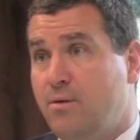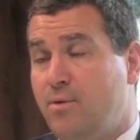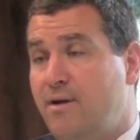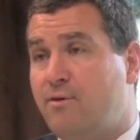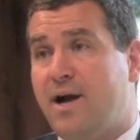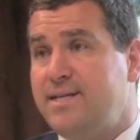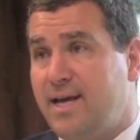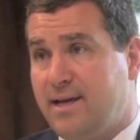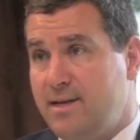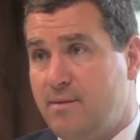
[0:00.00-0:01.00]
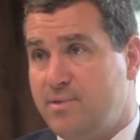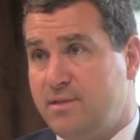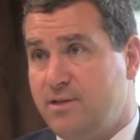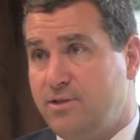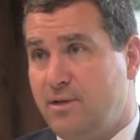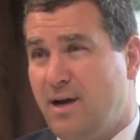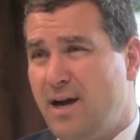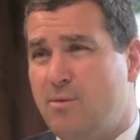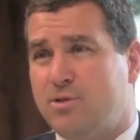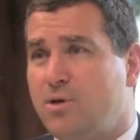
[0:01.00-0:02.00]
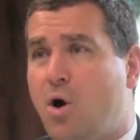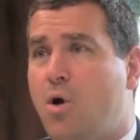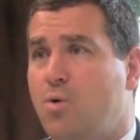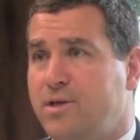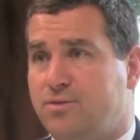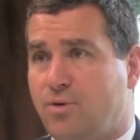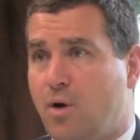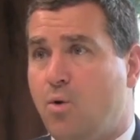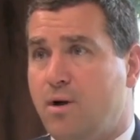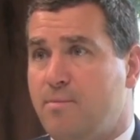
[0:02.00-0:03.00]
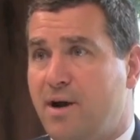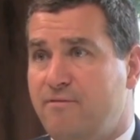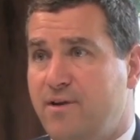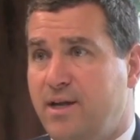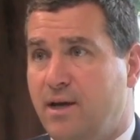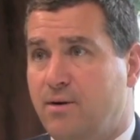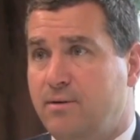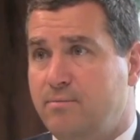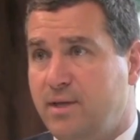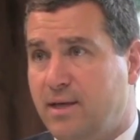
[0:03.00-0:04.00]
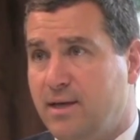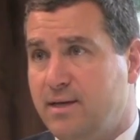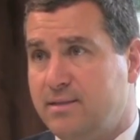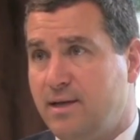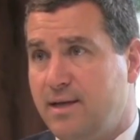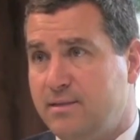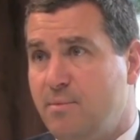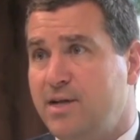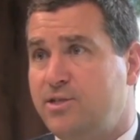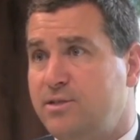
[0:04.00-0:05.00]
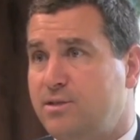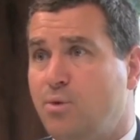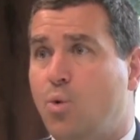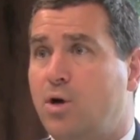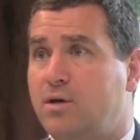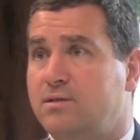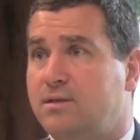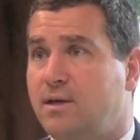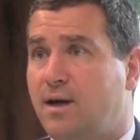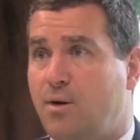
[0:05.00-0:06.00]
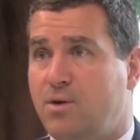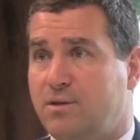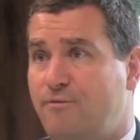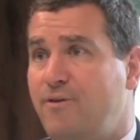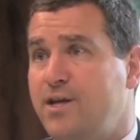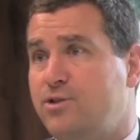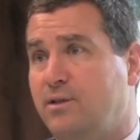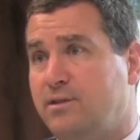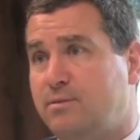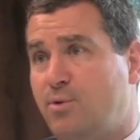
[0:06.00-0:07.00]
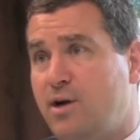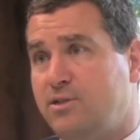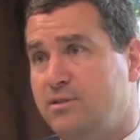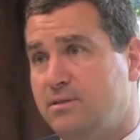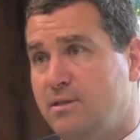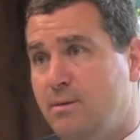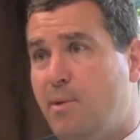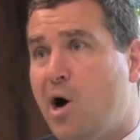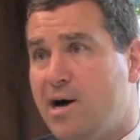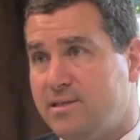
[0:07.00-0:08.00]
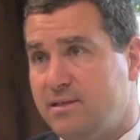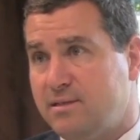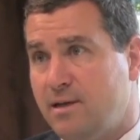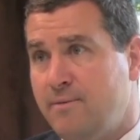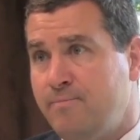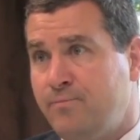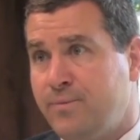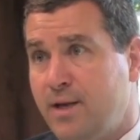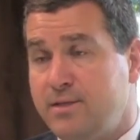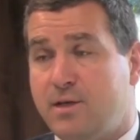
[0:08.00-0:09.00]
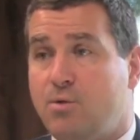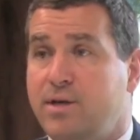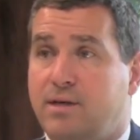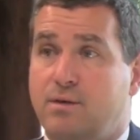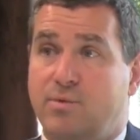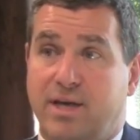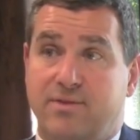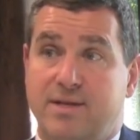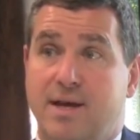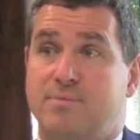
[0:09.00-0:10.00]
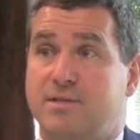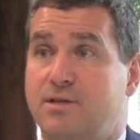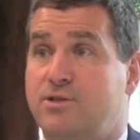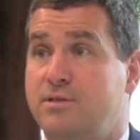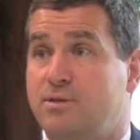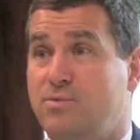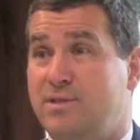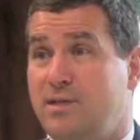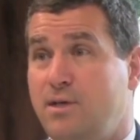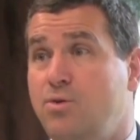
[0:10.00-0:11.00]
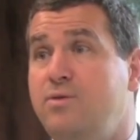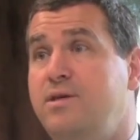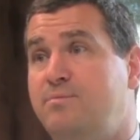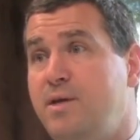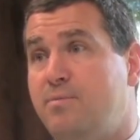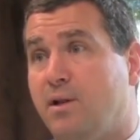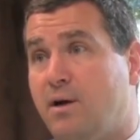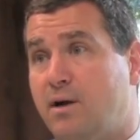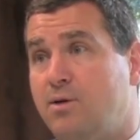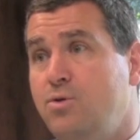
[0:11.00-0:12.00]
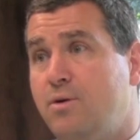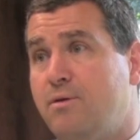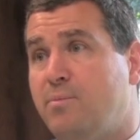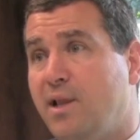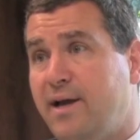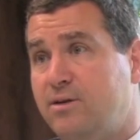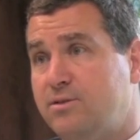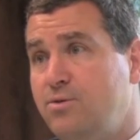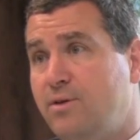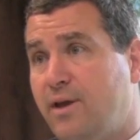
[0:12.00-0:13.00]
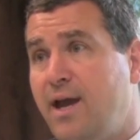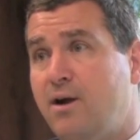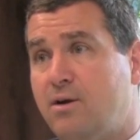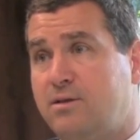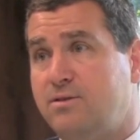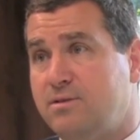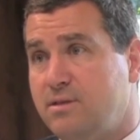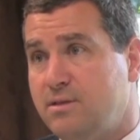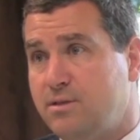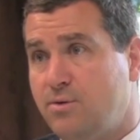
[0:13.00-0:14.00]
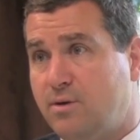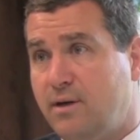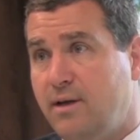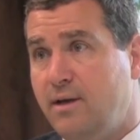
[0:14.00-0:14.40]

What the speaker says: Whenever I take a deposition, I almost always record it by video, because as much as the words, I want the facial expressions and the pauses. And so we get the depositions and we see who these people are, who are the players, who are the characters in the story.